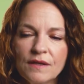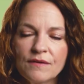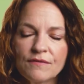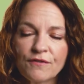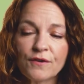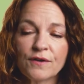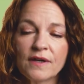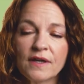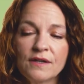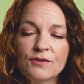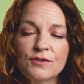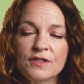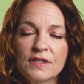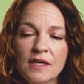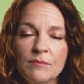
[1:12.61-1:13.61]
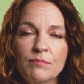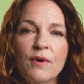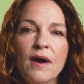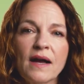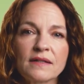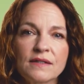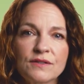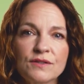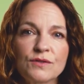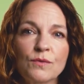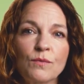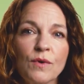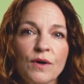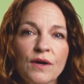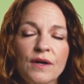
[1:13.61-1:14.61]
For interstate practice to
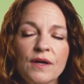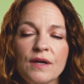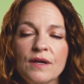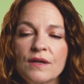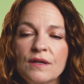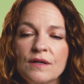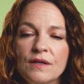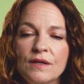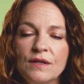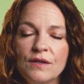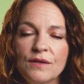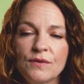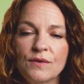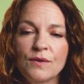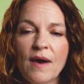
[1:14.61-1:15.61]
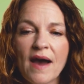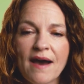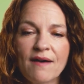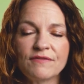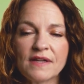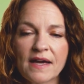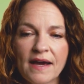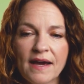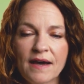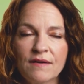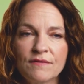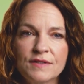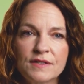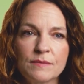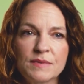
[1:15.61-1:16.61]
work, you have to
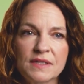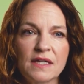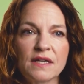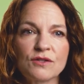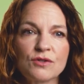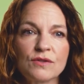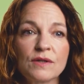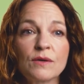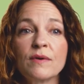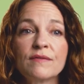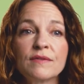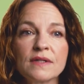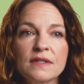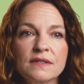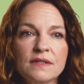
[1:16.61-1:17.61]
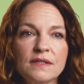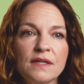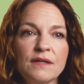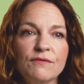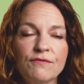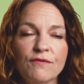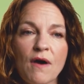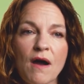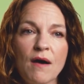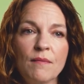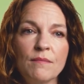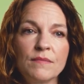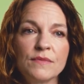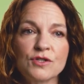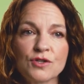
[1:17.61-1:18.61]
have substantial equivalency
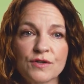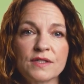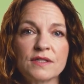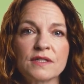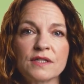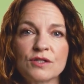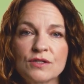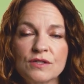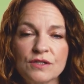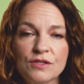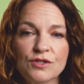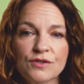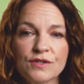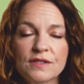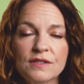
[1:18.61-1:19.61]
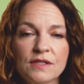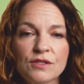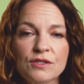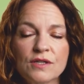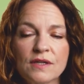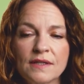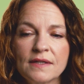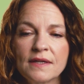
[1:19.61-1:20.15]
from jurisdiction to jurisdiction.